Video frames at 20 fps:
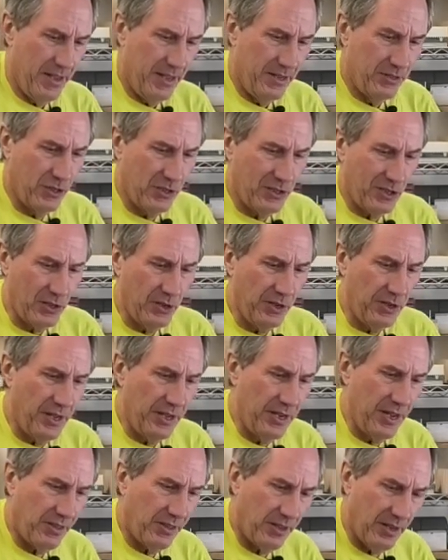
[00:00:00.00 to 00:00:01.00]
just
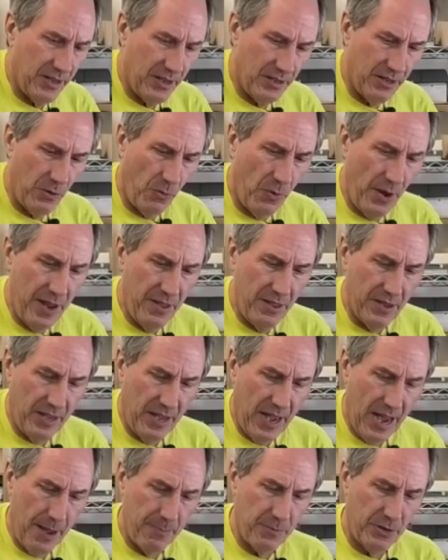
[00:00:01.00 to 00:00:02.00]
looking at the, the way the
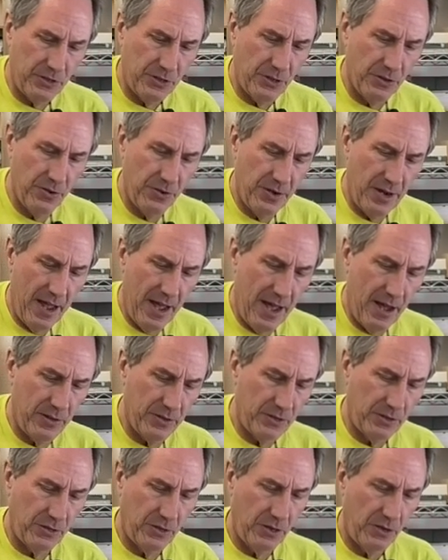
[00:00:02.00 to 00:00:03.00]
cabinet turned
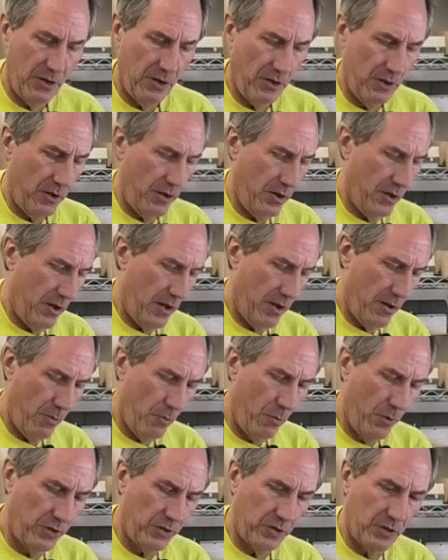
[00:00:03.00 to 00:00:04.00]
out
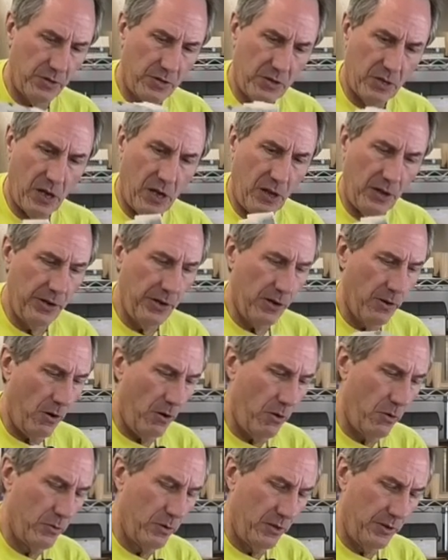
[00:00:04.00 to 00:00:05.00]
with the clear
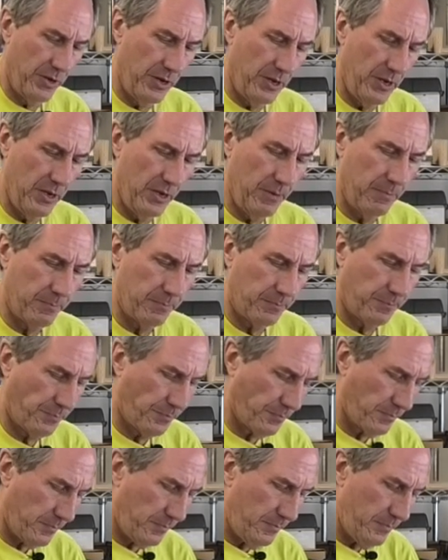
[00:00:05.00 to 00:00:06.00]
only,
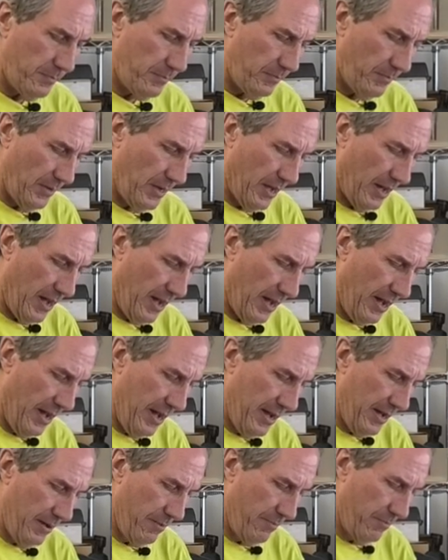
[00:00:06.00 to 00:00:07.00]
I
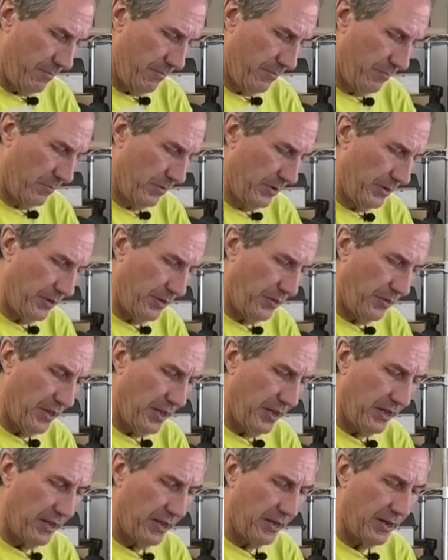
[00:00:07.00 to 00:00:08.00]
am really
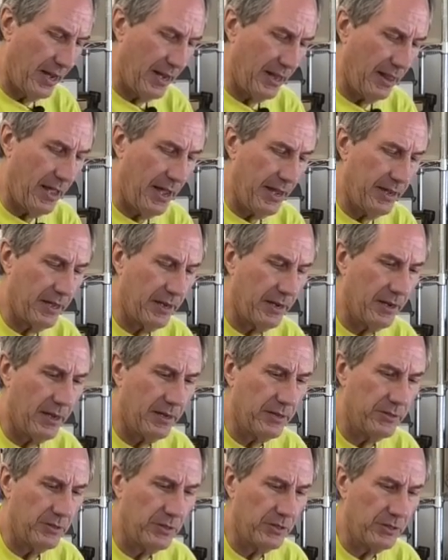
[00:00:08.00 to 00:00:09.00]
thinking I like it
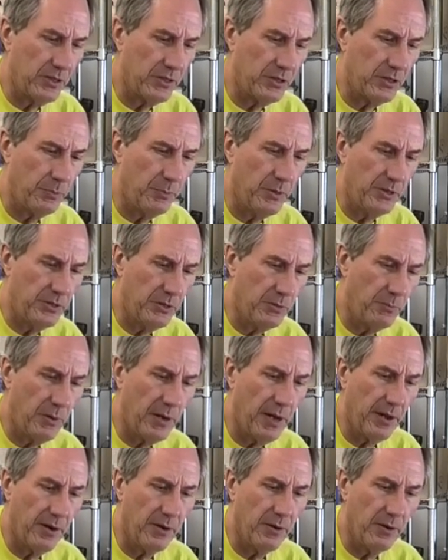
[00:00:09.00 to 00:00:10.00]
just a smidgen
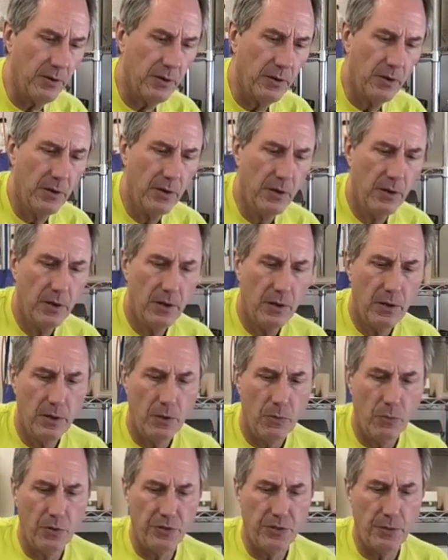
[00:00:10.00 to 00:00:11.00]
better
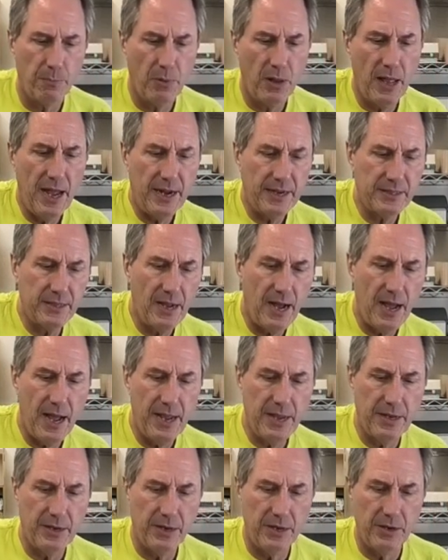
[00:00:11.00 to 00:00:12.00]
with the black dye
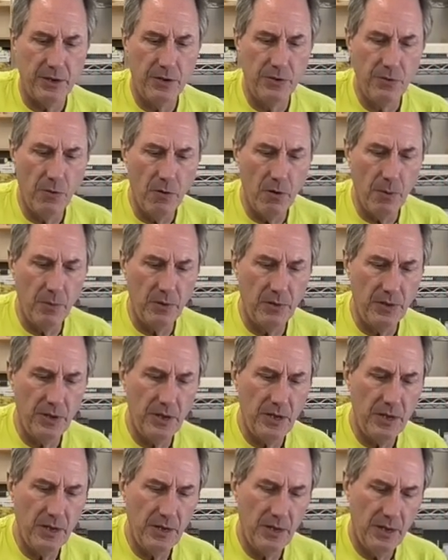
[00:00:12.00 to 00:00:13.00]
in it.
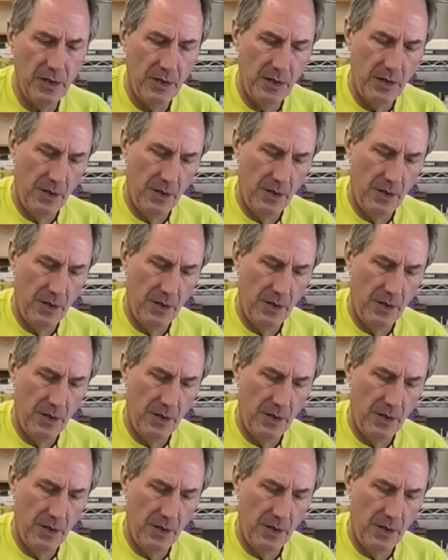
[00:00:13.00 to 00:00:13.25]
Normally,